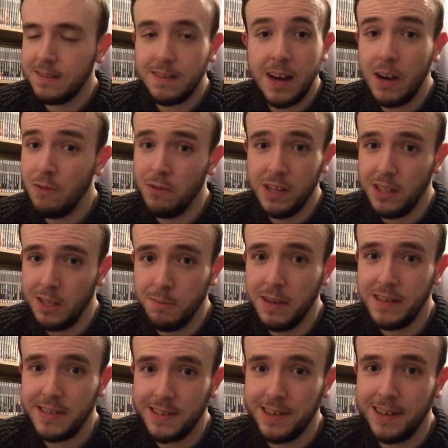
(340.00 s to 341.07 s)
I really
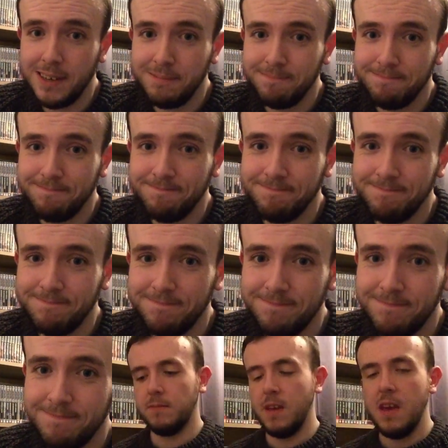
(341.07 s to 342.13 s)
miss her.
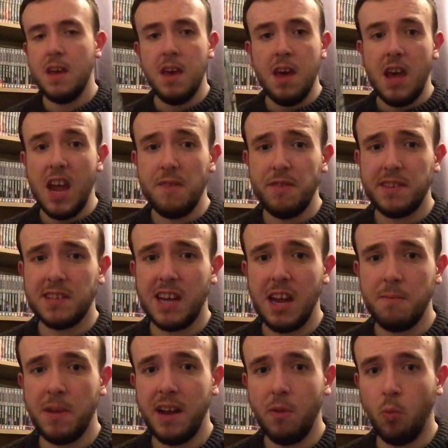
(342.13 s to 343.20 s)
Every
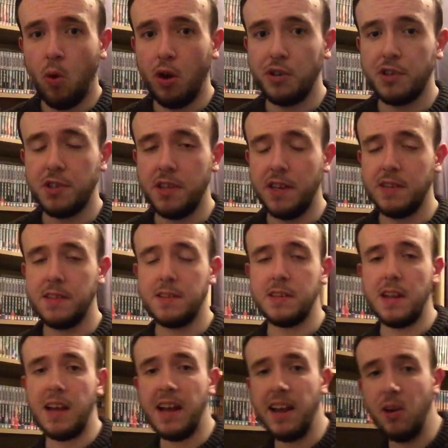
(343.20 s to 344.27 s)
time I watch this,
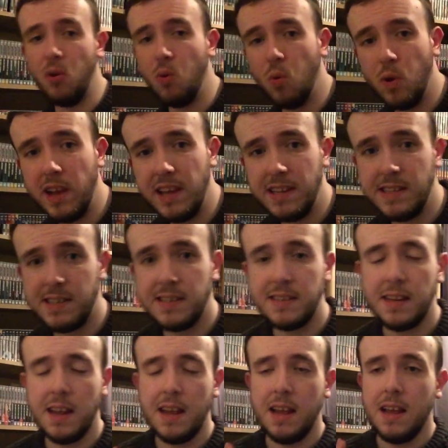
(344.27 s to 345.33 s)
I always